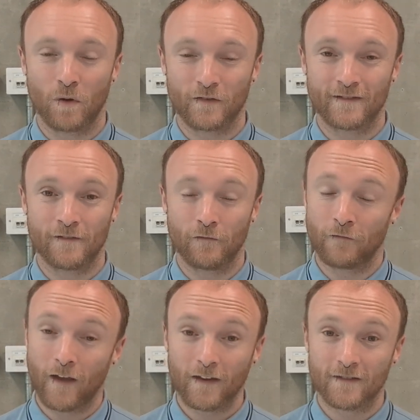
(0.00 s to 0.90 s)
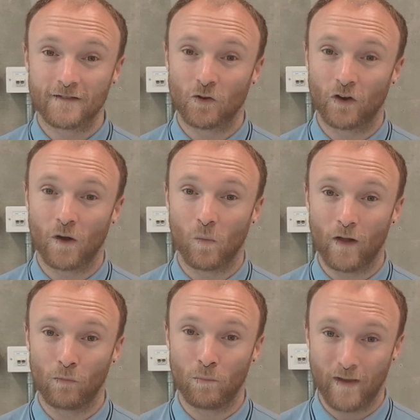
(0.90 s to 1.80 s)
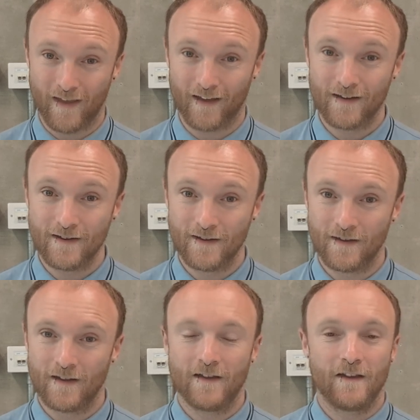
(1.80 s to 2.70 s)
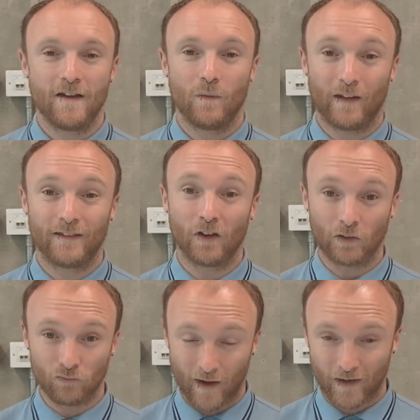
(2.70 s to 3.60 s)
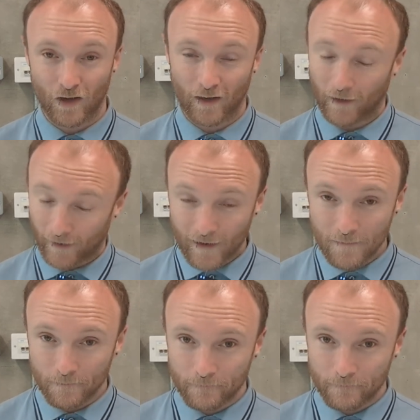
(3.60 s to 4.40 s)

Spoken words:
positive effects on our well-being when done regularly.